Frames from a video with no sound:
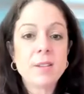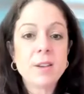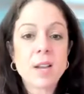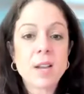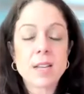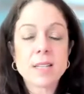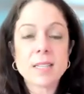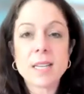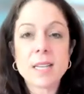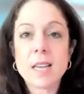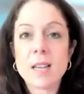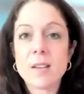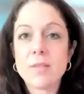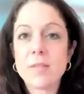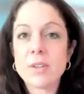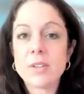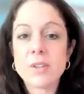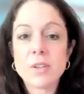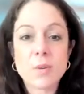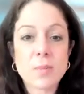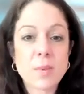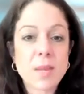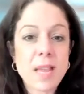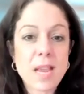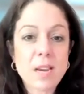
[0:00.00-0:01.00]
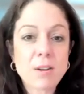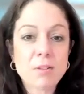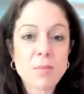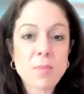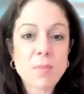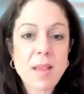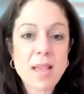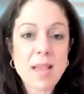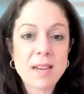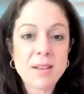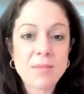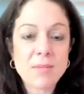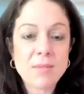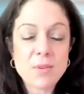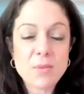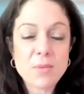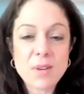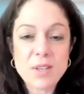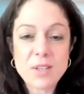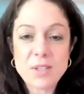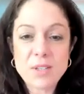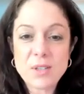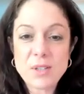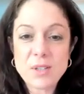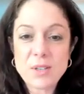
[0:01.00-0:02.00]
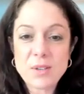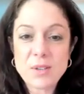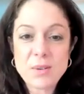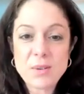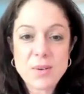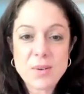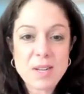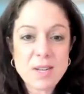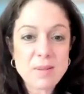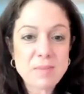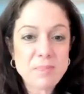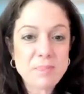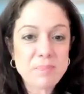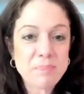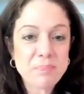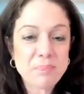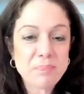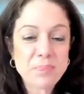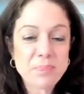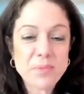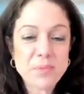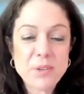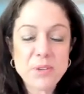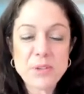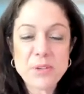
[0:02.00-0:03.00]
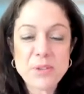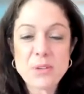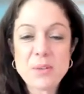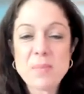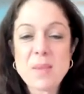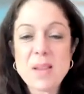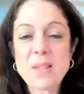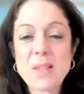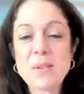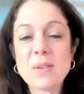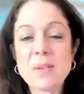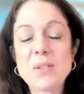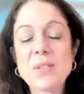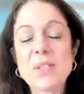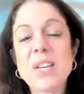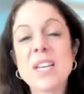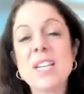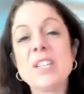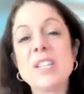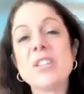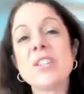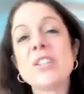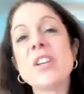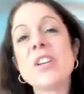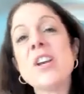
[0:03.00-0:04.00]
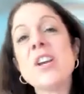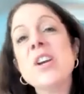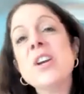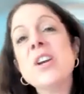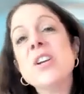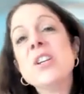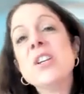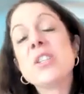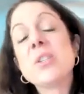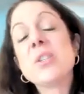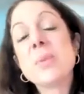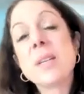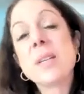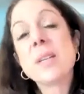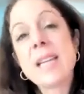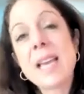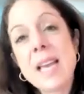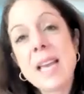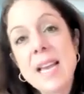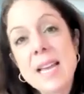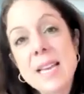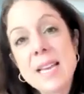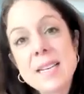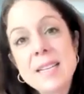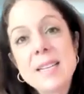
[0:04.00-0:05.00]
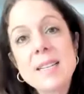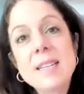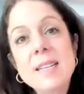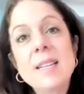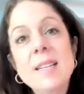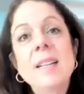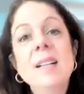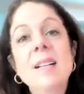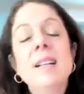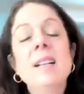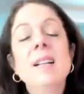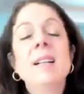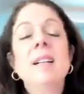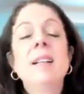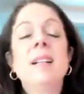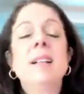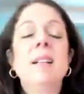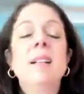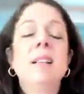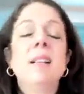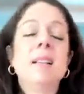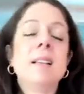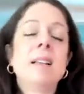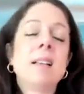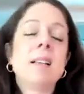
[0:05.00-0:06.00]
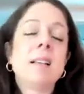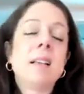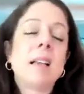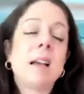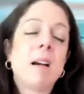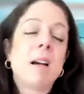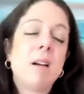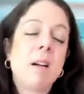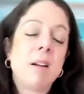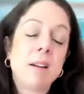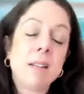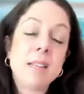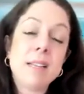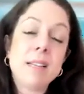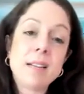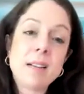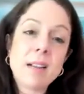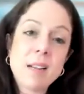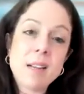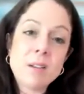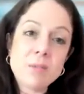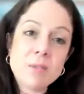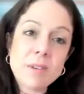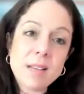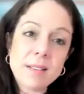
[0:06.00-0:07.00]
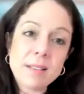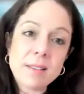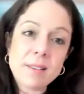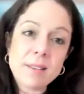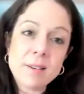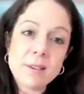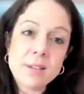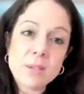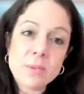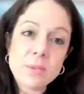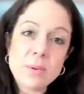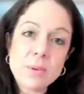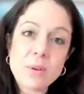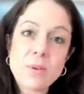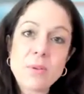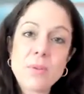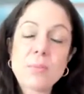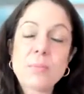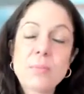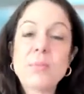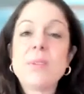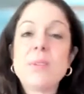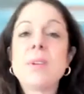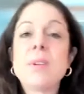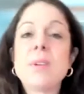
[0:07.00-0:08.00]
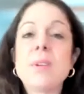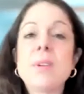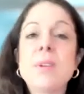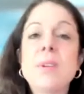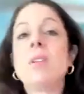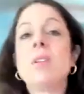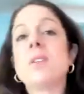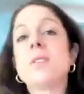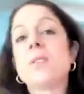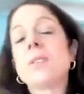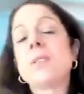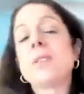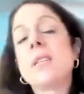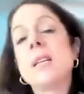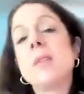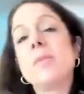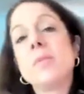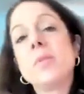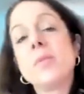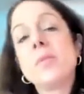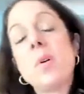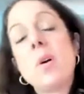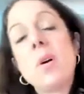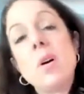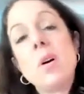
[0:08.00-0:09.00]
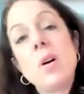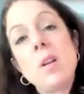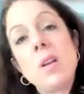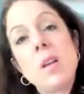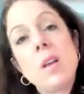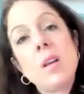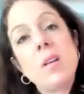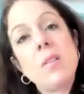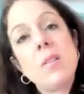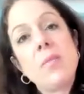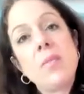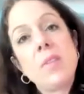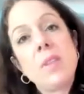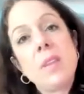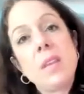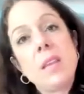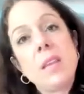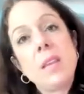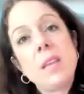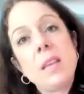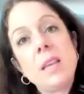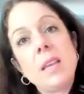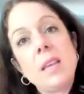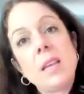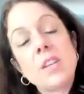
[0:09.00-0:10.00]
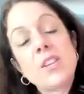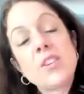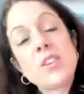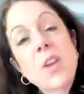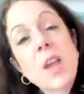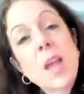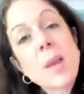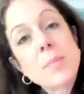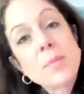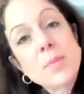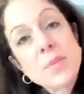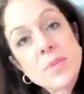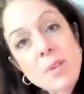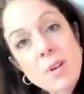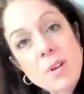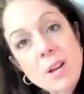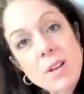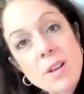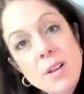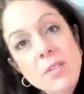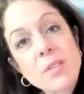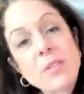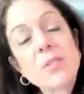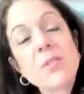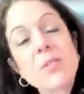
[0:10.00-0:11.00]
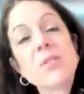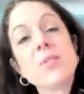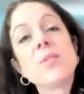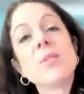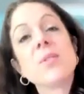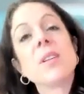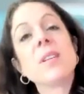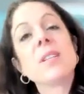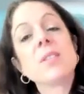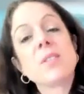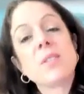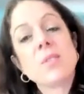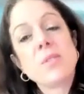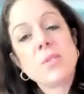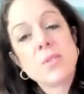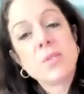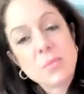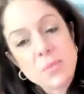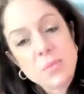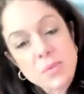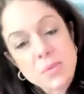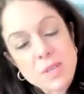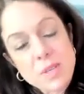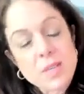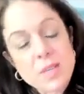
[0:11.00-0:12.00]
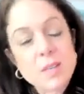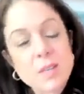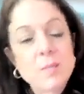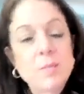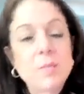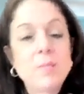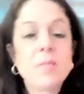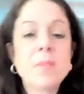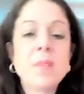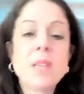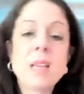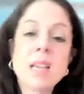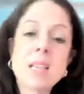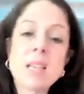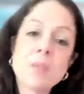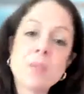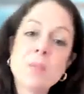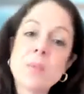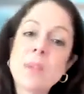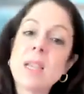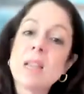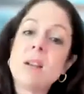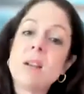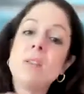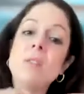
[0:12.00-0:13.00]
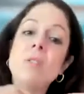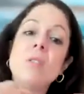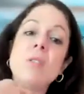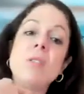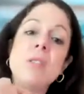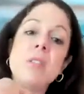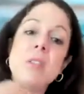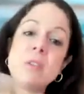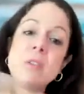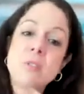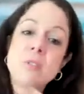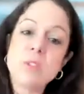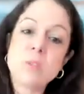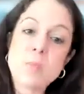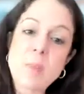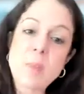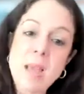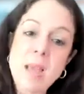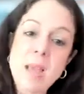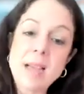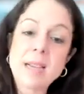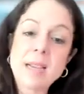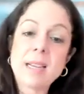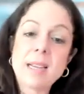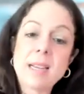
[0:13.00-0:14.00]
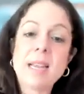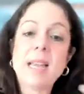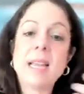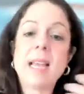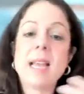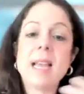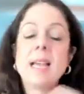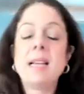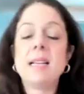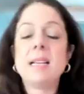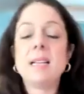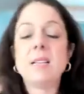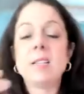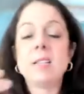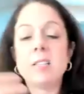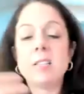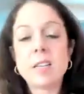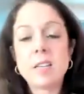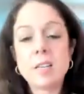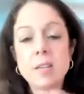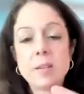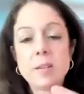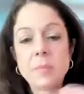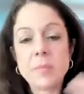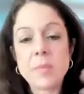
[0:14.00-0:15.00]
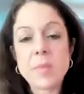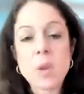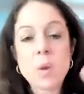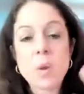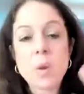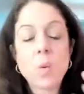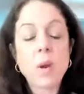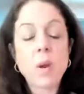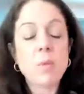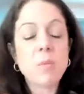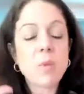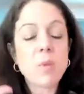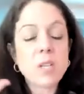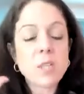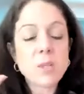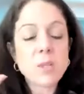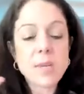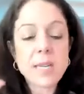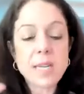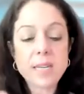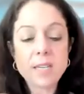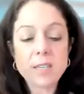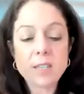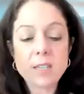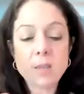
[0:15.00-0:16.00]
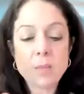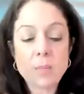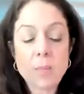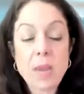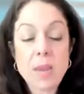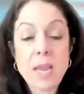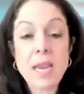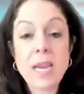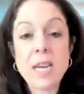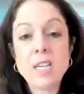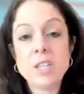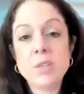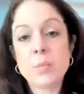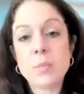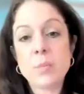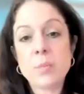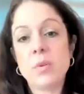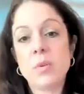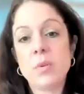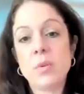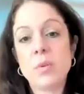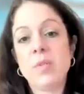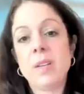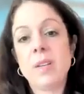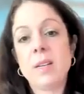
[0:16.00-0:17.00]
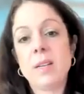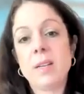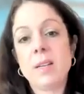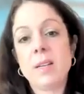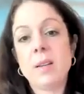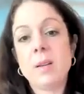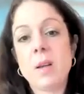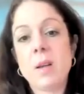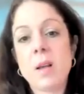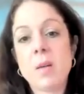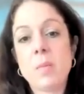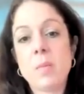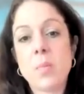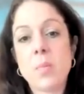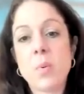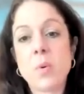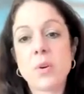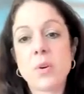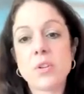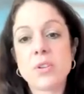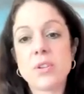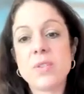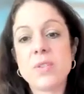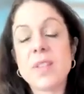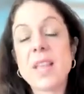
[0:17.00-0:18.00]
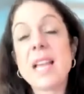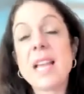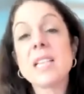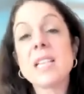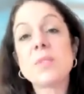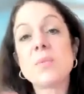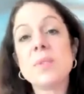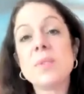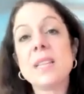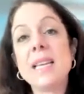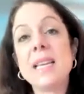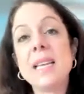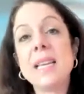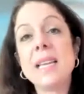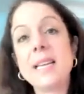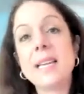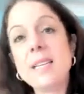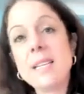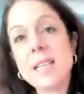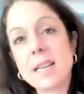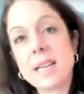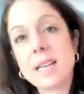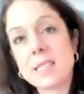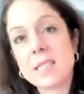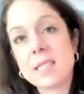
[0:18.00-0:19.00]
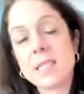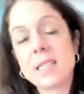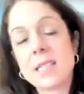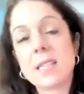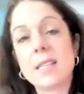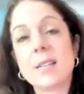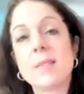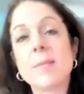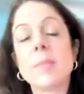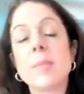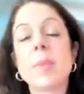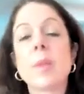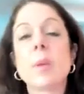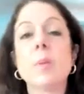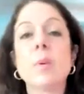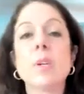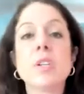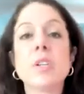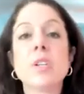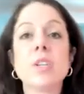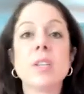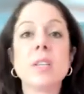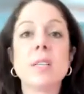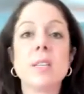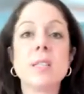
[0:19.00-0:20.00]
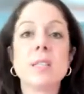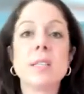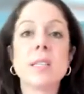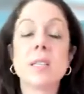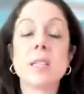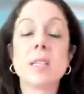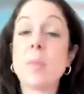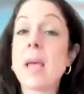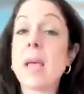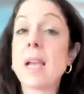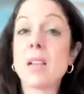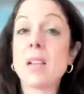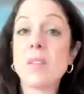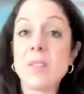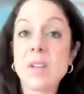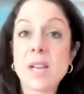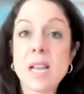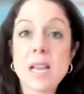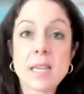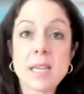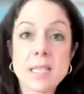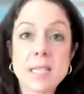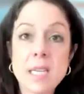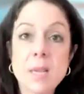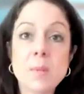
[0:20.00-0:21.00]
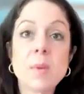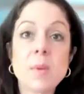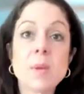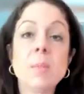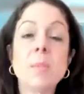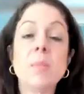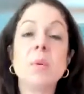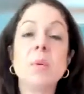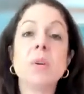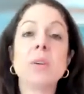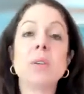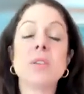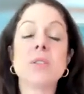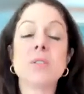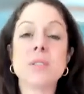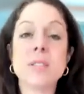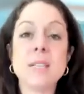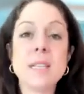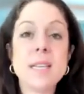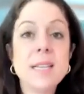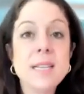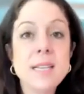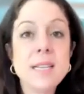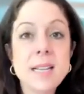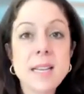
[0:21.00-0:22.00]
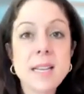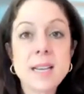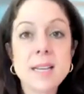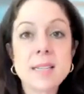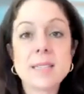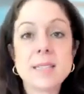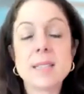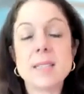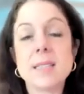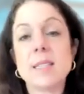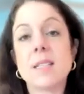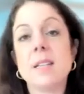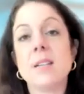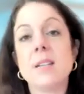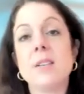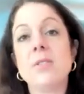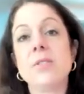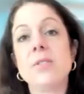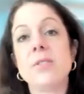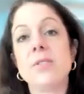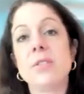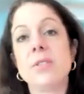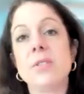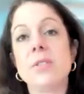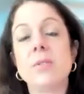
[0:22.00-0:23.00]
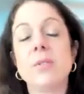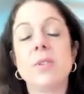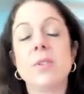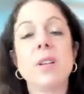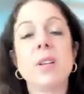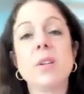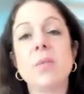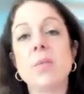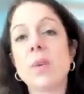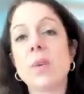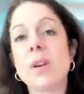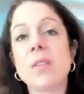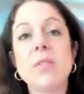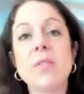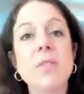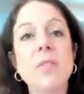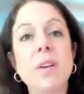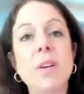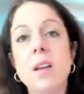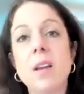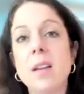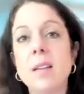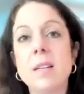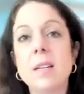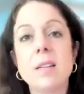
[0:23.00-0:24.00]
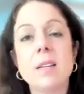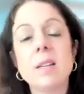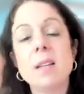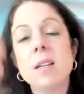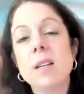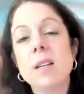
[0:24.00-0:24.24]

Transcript: got to have Adobe Acrobat if you want to usually make those changes. So again, Harleen and I will get those. We'll go through them. We'll also send them to all of the chapter authors who get to go through them. And then we get all those back. And once we get to the page proofing portion, that's when the indexing, which is at the back of an academic book, there's an index that tells you, where to find,